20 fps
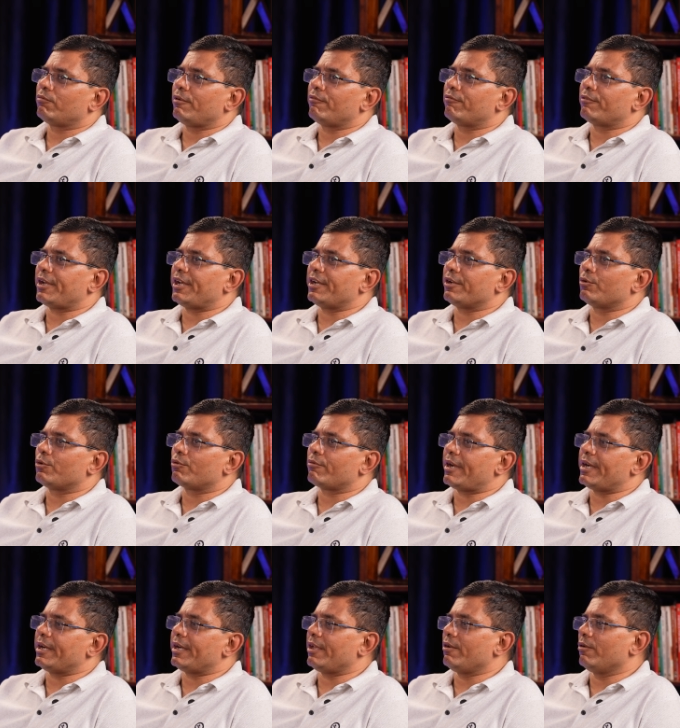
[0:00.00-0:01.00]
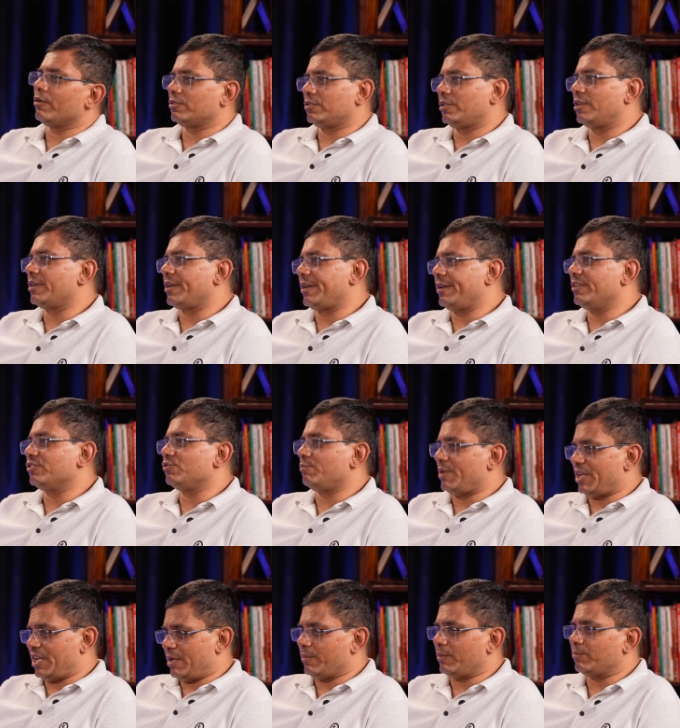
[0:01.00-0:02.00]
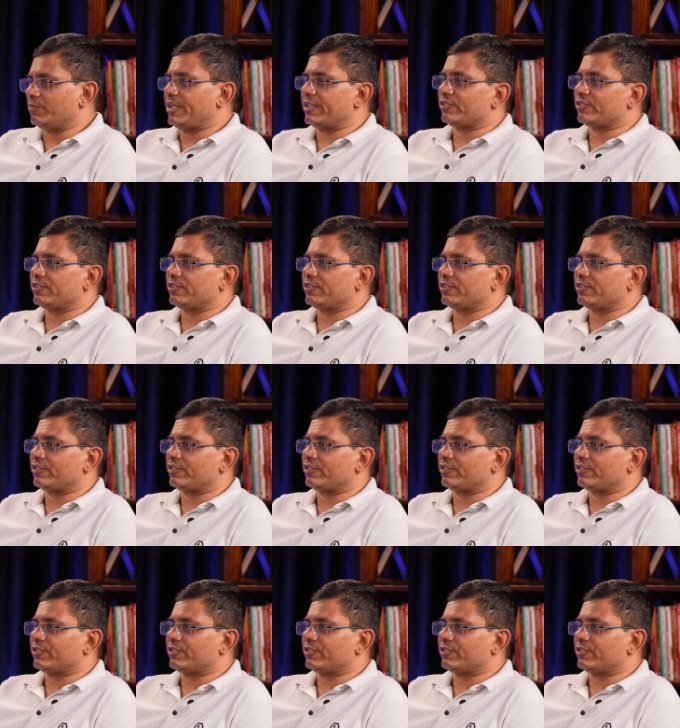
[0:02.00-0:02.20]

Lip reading: 15 to 20 or 30 days minimum.